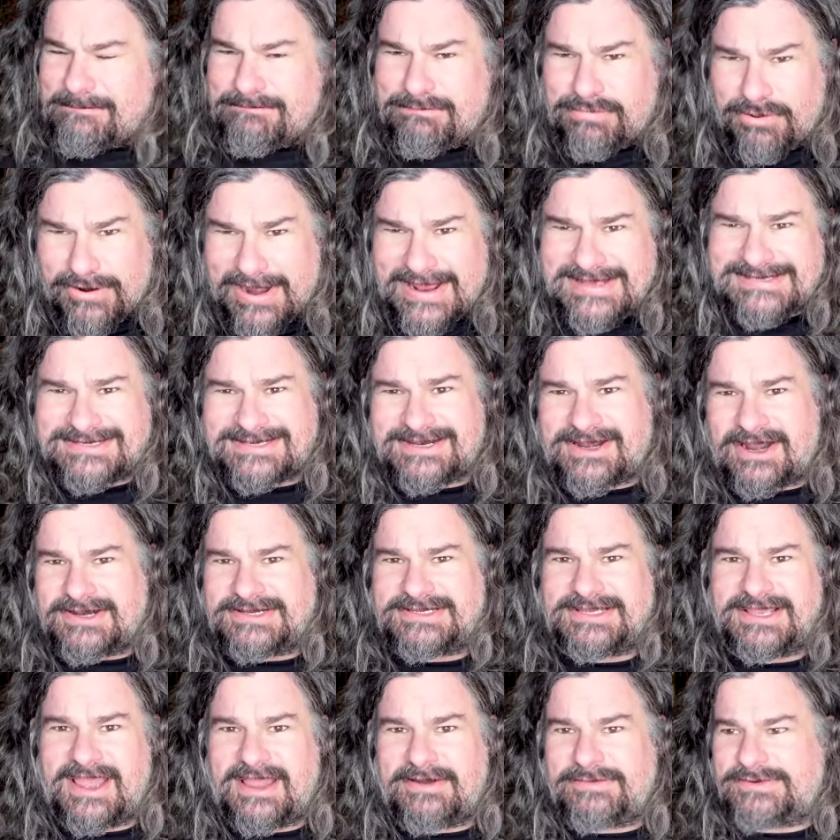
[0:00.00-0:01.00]
pressed at
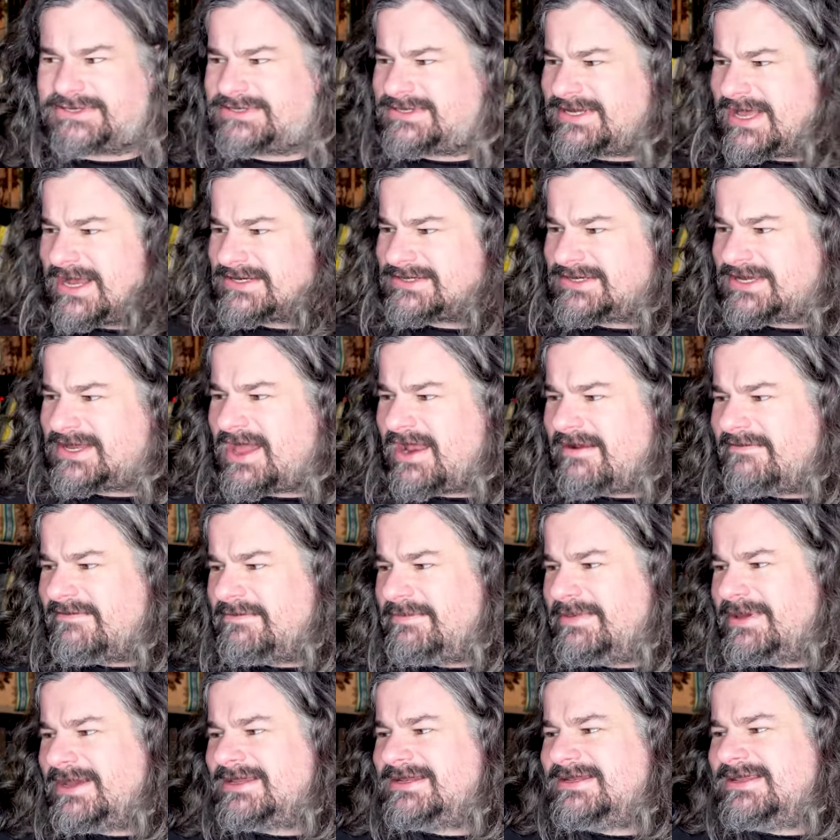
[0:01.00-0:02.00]
RTI, which is actually kind
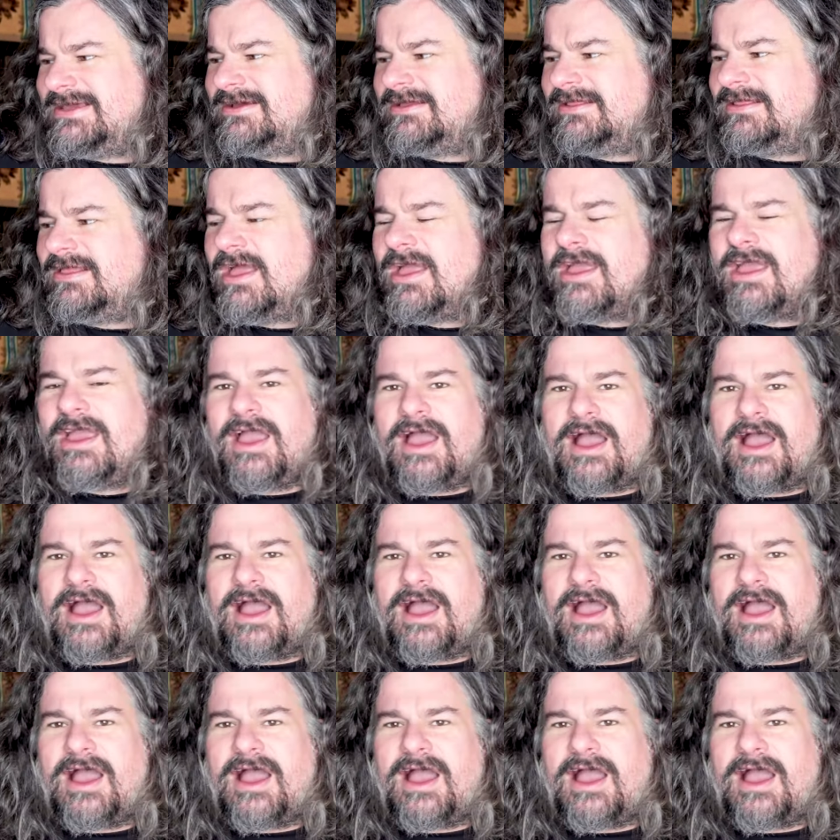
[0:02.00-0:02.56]
of a big deal.